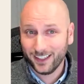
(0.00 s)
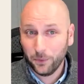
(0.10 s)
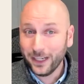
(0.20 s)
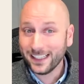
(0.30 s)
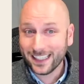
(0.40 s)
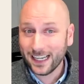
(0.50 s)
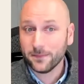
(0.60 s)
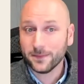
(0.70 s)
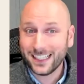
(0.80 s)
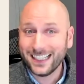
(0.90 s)
And we can
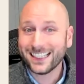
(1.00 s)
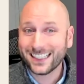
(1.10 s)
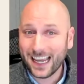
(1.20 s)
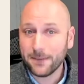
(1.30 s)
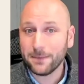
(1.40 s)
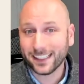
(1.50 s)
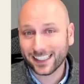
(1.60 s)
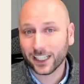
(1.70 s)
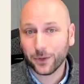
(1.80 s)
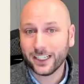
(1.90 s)
see the same
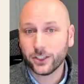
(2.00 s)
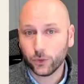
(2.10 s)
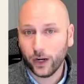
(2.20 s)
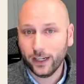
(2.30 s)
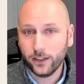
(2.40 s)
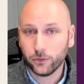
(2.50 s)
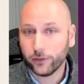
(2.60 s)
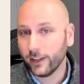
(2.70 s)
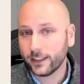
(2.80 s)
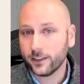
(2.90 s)
accelerating trend
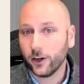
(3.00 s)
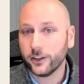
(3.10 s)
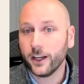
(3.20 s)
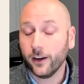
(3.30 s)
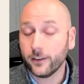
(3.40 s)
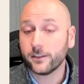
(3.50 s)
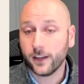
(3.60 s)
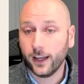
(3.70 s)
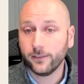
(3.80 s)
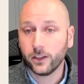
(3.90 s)
reflected on the other
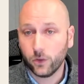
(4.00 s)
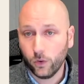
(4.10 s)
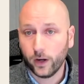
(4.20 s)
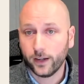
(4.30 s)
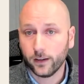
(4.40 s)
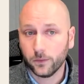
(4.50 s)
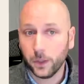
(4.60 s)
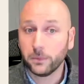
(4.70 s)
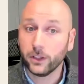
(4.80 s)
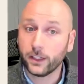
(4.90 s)
side of the coin
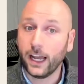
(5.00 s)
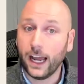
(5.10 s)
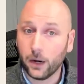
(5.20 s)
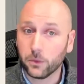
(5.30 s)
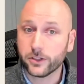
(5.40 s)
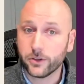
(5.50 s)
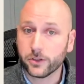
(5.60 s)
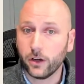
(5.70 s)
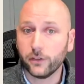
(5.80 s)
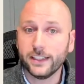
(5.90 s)
when we look at hours to
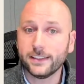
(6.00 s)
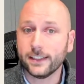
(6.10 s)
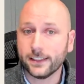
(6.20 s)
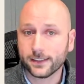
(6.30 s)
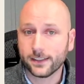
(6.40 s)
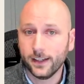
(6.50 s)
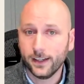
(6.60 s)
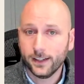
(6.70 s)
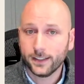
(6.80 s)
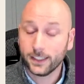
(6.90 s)
resolve incidents.
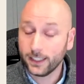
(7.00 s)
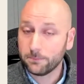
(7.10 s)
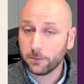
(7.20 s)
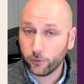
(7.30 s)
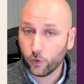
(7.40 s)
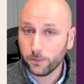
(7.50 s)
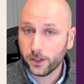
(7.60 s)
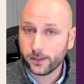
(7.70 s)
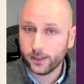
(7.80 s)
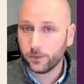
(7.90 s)
The elite
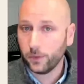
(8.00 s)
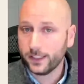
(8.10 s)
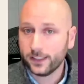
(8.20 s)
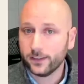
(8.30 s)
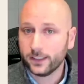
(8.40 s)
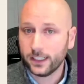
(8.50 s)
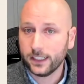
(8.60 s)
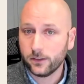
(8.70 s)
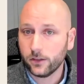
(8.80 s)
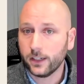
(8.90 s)
performers in
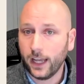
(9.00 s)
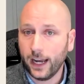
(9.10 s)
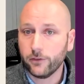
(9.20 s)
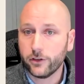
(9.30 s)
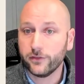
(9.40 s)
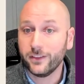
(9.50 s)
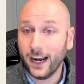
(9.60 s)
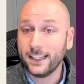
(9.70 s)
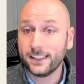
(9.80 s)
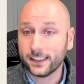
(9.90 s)
2017 took an average of
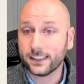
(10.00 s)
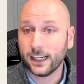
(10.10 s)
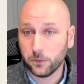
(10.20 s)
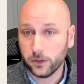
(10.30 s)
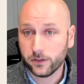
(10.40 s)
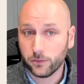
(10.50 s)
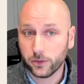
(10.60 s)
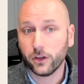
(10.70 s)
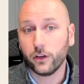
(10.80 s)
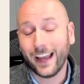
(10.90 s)
96 hours to
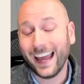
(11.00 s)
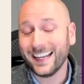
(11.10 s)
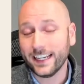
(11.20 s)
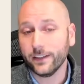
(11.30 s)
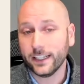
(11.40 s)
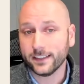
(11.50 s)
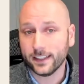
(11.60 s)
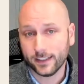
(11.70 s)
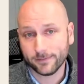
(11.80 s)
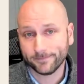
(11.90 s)
resolve any given
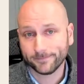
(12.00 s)
incident.